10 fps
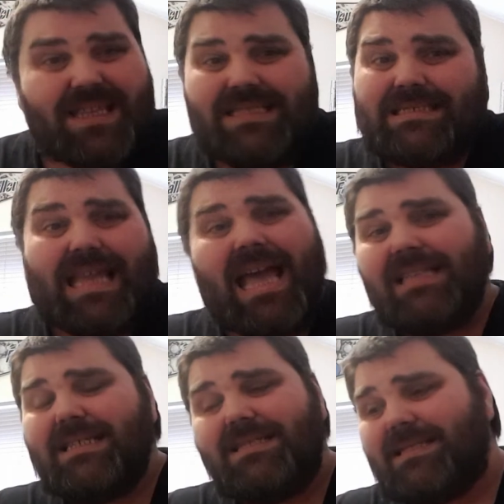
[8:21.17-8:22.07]
It's
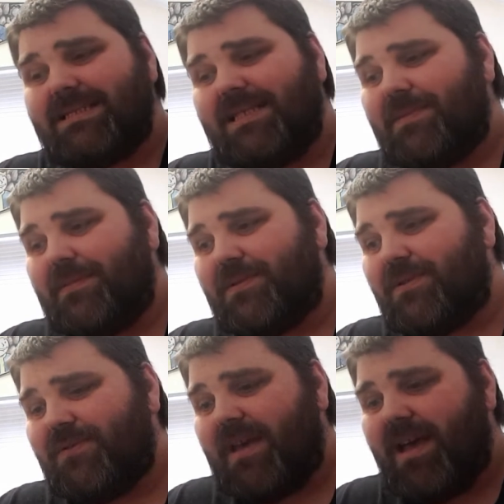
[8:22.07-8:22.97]
sad to see people
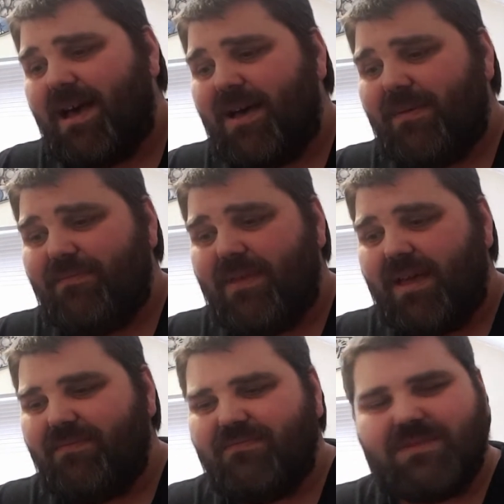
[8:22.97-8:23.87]
do that,
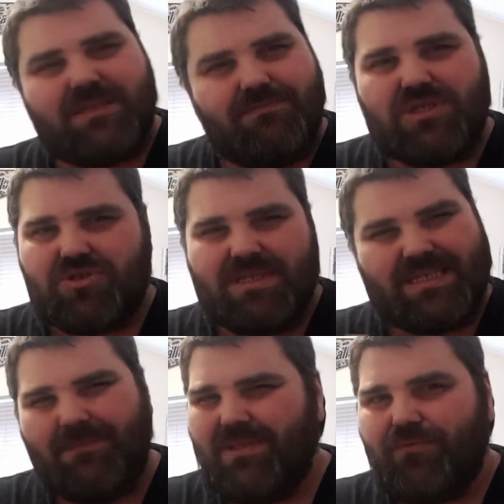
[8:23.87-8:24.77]
and
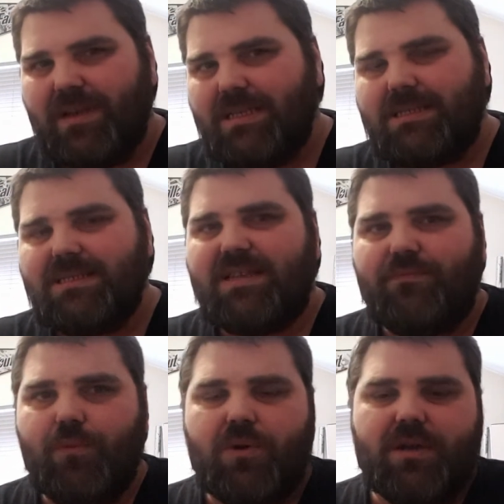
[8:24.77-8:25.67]
some of the reasons
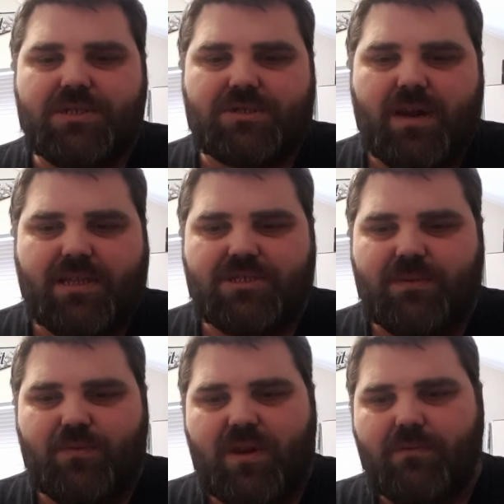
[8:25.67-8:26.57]
given were quite strange. I
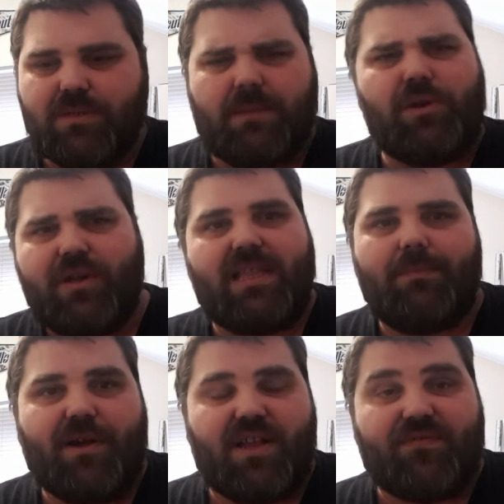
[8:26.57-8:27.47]
mean, one of them was, I'm not getting the
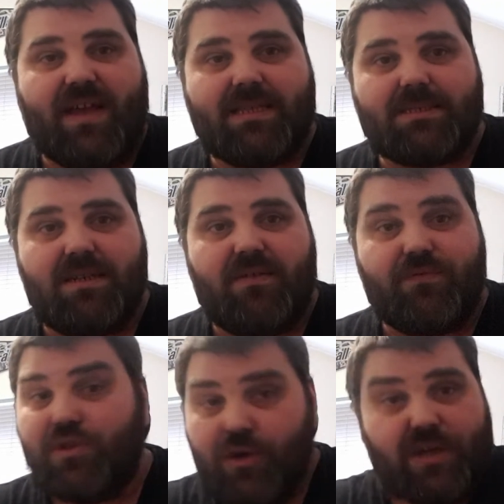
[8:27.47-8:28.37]
parts fast enough.
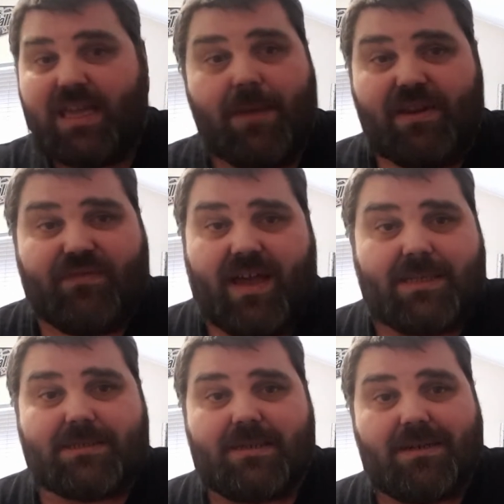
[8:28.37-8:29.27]
You're not going to get them any
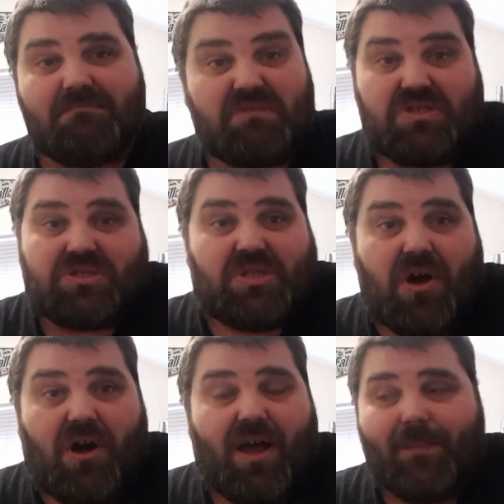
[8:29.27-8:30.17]
faster. You're just
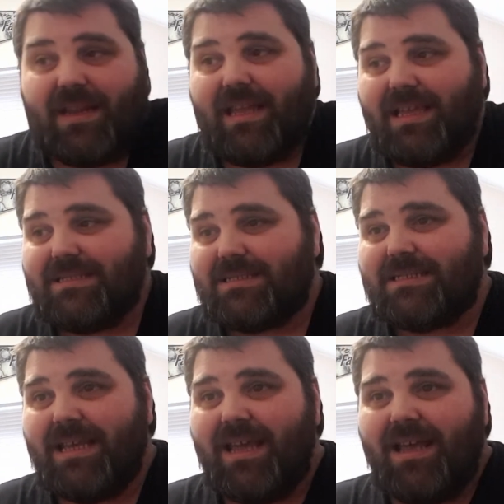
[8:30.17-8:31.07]
not. I mean,
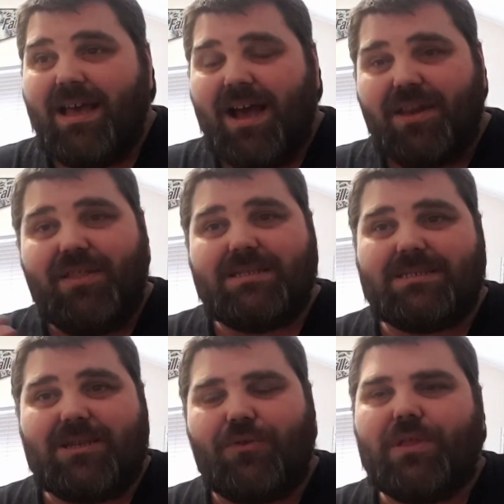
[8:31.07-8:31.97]
I know there's
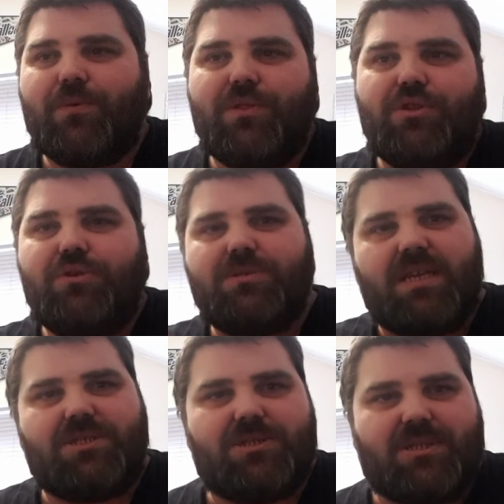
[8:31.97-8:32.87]
this whole thing where the news
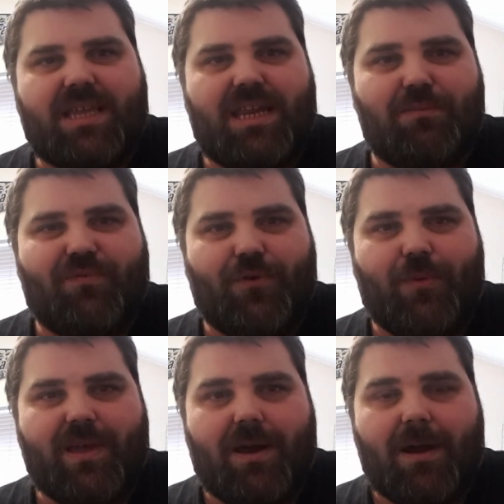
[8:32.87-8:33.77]
agents are getting them before
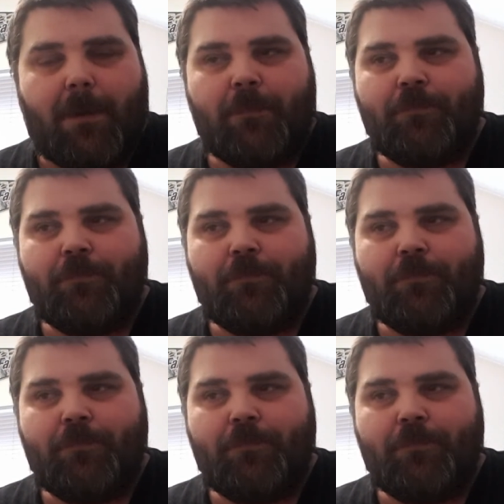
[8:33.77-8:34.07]
we are.